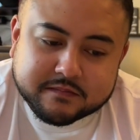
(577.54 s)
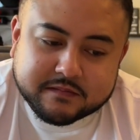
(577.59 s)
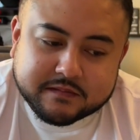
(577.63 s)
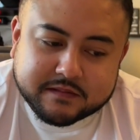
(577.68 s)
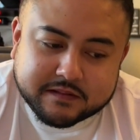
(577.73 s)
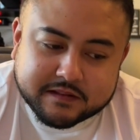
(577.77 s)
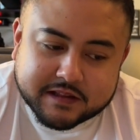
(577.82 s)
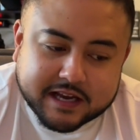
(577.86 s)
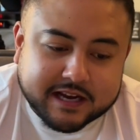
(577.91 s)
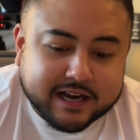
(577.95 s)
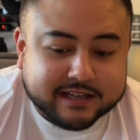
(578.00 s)

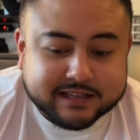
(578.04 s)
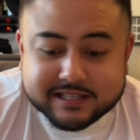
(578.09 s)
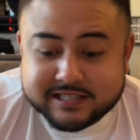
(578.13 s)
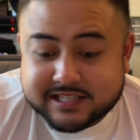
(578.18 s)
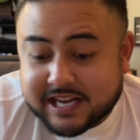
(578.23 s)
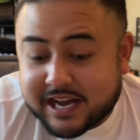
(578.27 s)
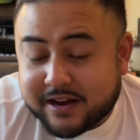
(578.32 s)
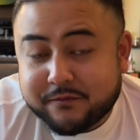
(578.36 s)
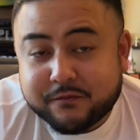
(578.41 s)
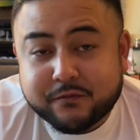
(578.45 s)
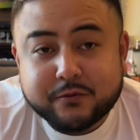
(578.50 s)
They got the
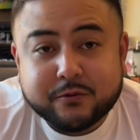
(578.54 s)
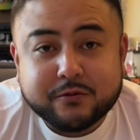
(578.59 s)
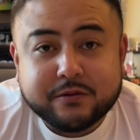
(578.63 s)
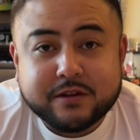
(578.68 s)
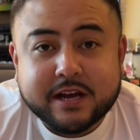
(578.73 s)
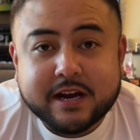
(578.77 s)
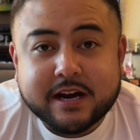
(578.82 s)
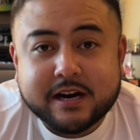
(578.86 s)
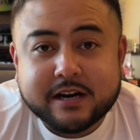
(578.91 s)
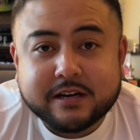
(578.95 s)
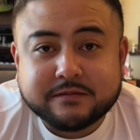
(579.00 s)
same food
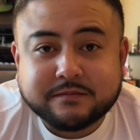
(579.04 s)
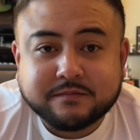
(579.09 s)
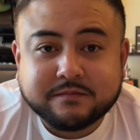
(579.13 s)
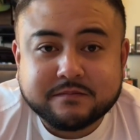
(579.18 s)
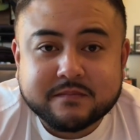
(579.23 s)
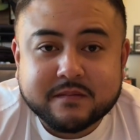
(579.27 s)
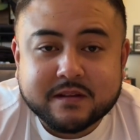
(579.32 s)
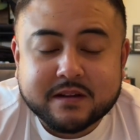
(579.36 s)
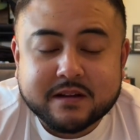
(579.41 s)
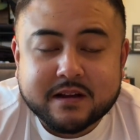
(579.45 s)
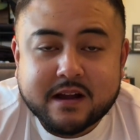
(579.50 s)
there,
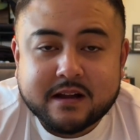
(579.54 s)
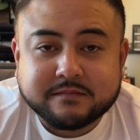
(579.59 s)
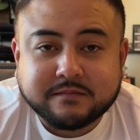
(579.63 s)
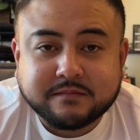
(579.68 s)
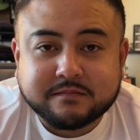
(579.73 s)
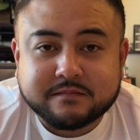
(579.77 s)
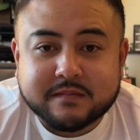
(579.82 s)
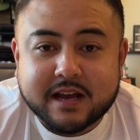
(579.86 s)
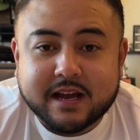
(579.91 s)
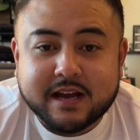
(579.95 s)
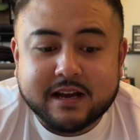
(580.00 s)

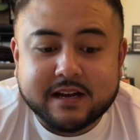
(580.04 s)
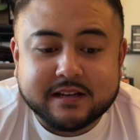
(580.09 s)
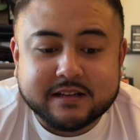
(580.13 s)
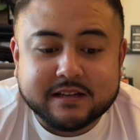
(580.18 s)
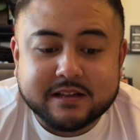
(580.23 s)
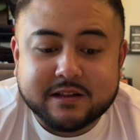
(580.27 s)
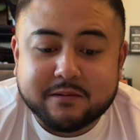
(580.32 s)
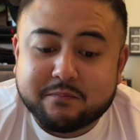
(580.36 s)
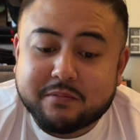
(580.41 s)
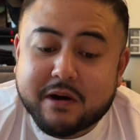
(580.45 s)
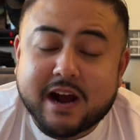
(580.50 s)
and
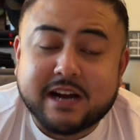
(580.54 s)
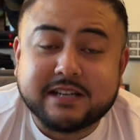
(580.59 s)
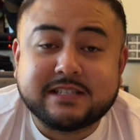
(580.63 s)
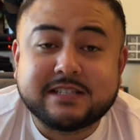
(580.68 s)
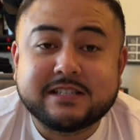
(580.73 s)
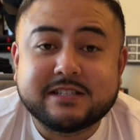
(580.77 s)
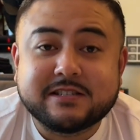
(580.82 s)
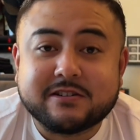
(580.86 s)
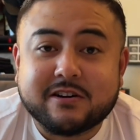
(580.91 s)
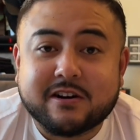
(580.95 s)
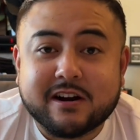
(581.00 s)
the
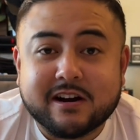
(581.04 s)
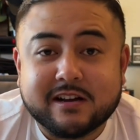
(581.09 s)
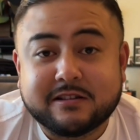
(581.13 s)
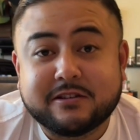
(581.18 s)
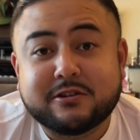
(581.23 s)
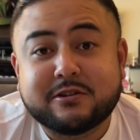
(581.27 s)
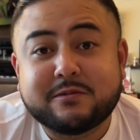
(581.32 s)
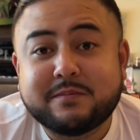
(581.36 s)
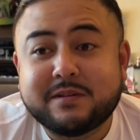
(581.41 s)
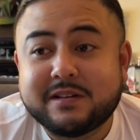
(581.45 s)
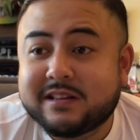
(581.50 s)
prices are a
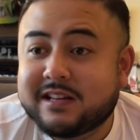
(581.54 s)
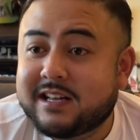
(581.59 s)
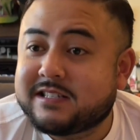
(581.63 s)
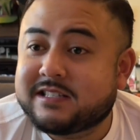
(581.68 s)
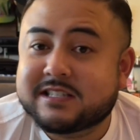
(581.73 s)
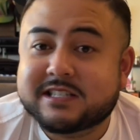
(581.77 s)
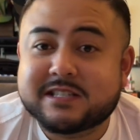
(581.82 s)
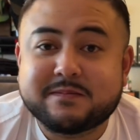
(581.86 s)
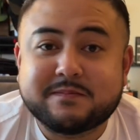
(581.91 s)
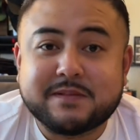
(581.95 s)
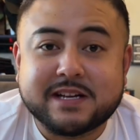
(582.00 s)
little bit less
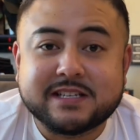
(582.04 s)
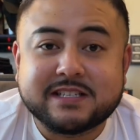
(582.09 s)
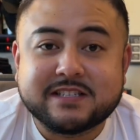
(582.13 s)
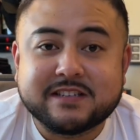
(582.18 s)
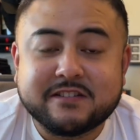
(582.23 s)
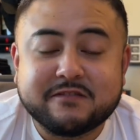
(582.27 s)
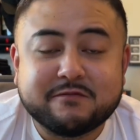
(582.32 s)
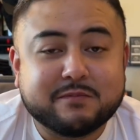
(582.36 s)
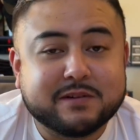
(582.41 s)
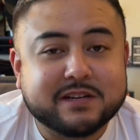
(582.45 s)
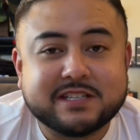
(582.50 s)

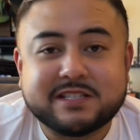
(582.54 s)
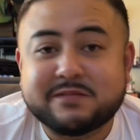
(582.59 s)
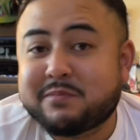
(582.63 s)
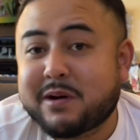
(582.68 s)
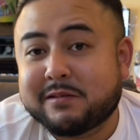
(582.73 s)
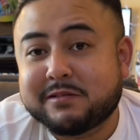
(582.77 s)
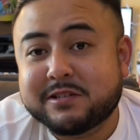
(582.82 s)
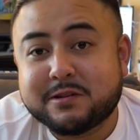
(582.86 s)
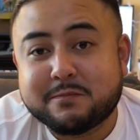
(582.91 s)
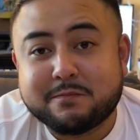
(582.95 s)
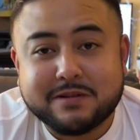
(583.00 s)
expensive, but it's
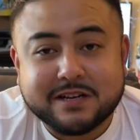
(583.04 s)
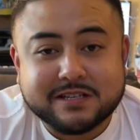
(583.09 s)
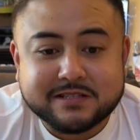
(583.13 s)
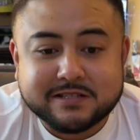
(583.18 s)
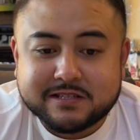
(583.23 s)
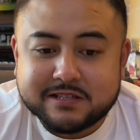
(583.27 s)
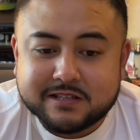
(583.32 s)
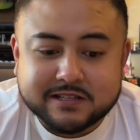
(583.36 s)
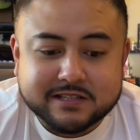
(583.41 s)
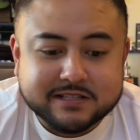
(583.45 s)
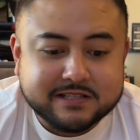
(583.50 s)
probably the best
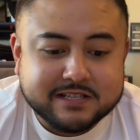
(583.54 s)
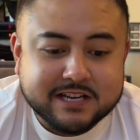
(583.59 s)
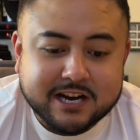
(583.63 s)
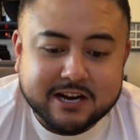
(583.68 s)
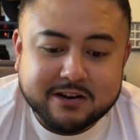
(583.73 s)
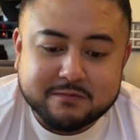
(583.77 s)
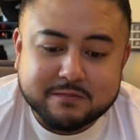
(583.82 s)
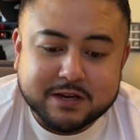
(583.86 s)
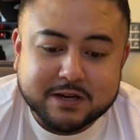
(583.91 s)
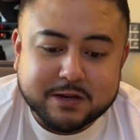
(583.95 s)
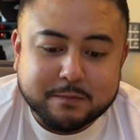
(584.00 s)
deal in
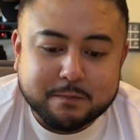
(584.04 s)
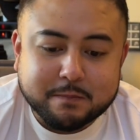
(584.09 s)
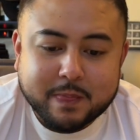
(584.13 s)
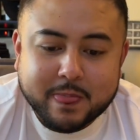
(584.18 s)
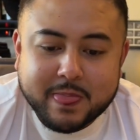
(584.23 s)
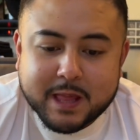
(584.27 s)
town, man.